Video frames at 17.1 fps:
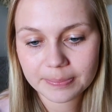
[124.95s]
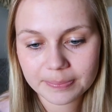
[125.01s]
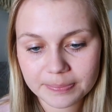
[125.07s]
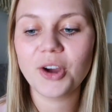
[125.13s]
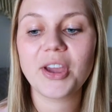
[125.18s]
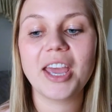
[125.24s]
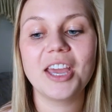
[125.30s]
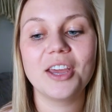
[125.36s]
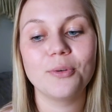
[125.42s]

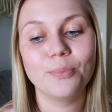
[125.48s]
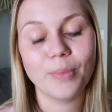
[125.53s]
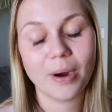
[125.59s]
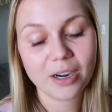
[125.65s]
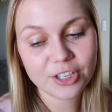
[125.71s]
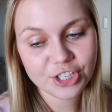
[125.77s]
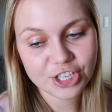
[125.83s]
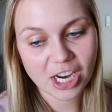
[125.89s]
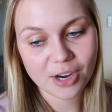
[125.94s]
Okay, in
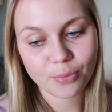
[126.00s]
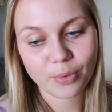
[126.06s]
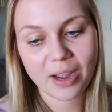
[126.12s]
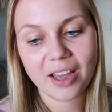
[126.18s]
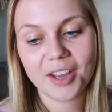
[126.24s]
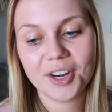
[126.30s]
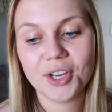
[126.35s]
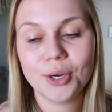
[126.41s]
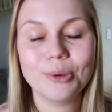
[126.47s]
March I
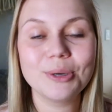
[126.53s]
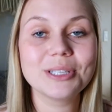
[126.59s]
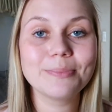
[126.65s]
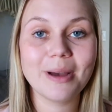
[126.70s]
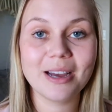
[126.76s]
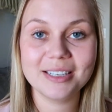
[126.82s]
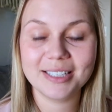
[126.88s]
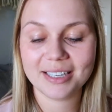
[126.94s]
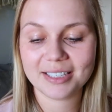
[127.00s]
read Who is
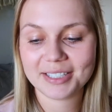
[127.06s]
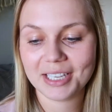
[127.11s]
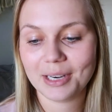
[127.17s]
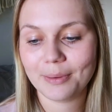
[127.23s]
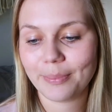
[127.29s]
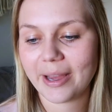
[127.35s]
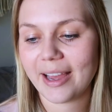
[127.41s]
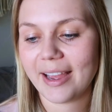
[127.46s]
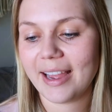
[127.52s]
Maud
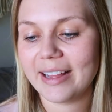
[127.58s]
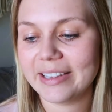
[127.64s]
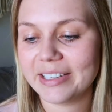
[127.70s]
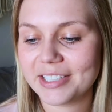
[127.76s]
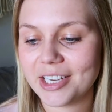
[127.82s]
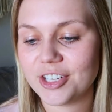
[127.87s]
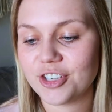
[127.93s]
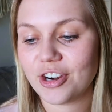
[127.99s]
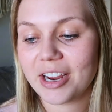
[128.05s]
Dixon by
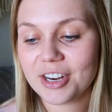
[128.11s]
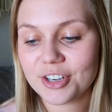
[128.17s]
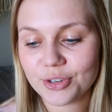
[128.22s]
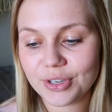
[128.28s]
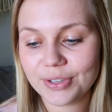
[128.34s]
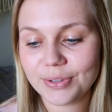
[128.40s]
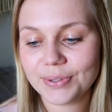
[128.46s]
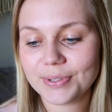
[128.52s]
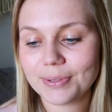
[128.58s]
Alexandra
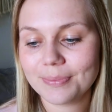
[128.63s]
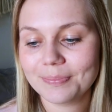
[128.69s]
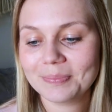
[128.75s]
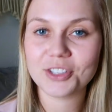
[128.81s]
Andrews.